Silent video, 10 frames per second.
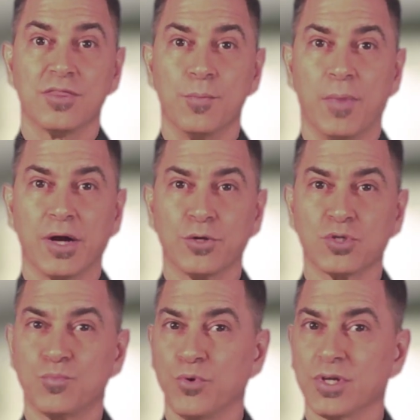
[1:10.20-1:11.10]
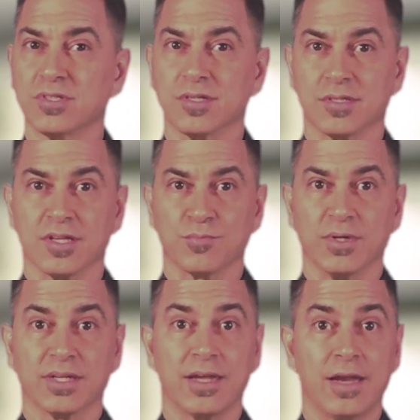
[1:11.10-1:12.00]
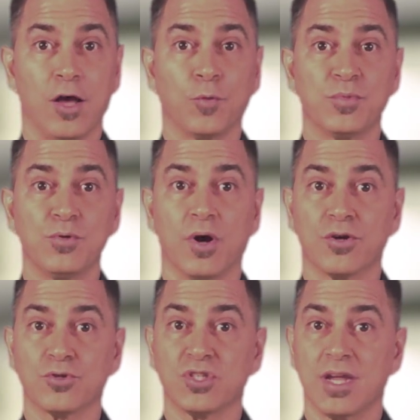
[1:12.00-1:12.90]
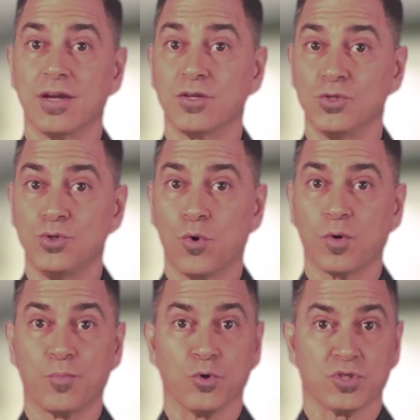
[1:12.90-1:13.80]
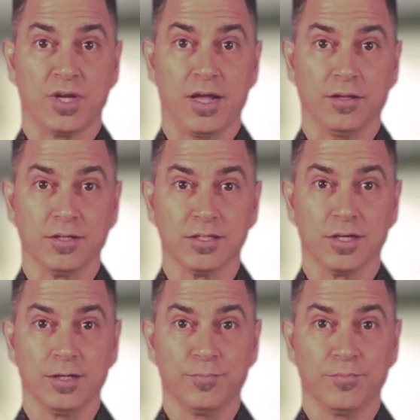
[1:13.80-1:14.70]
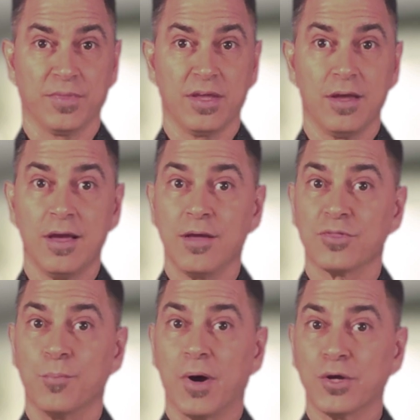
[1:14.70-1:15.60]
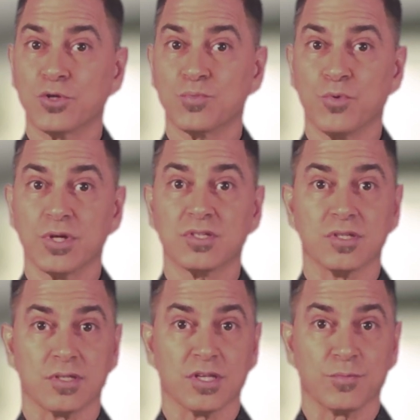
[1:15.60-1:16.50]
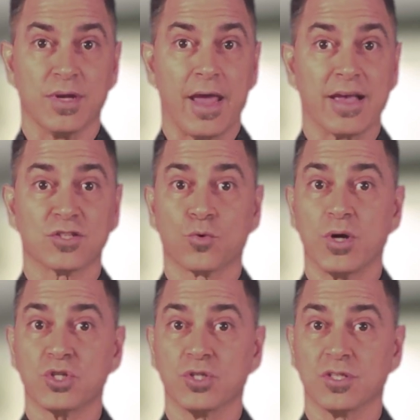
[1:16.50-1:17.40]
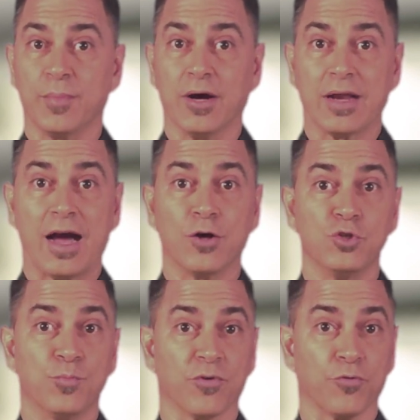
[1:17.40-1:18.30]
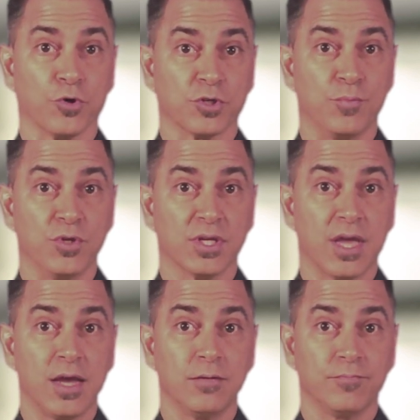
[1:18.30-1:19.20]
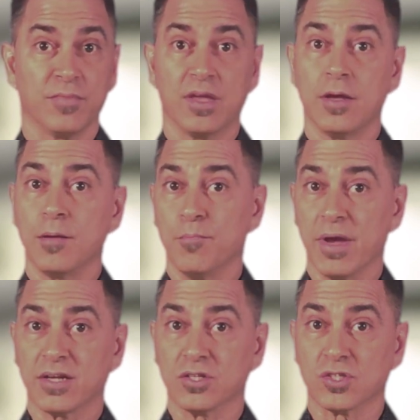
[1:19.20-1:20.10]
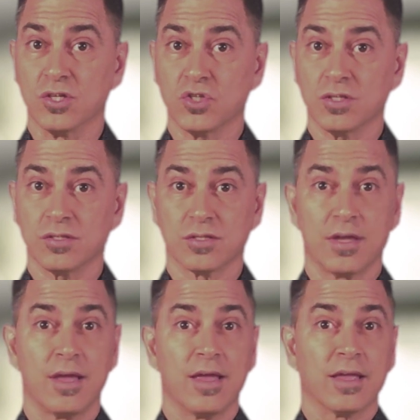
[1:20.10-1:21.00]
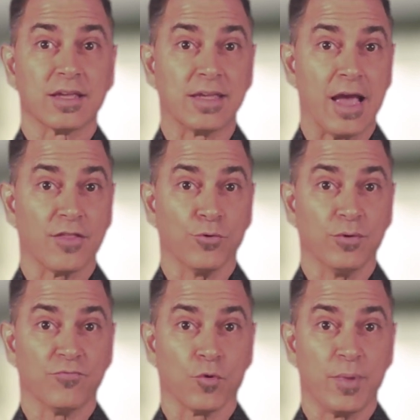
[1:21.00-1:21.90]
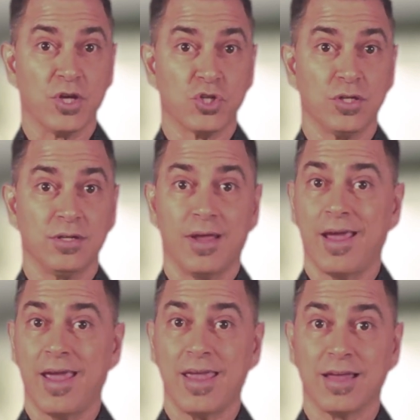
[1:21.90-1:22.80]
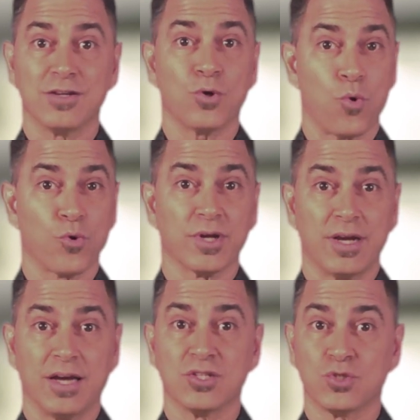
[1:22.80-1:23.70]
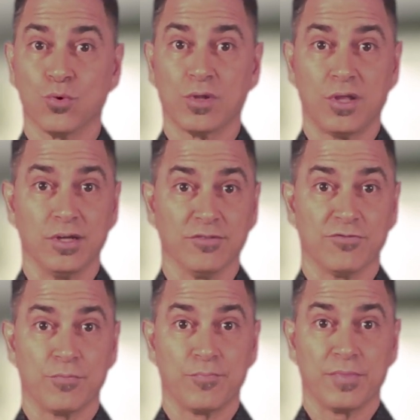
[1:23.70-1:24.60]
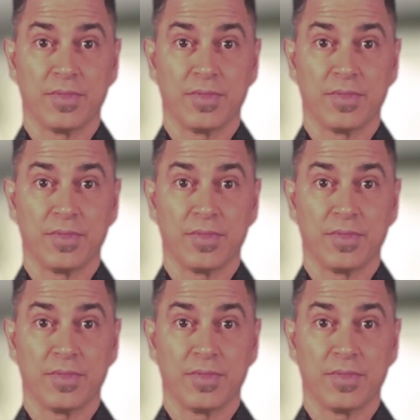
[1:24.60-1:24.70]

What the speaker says: The Myers-Briggs assessment can help you understand your personality type. The Myers-Briggs assessment asks questions about how you prefer to communicate, make decisions, gather information, and organize your life.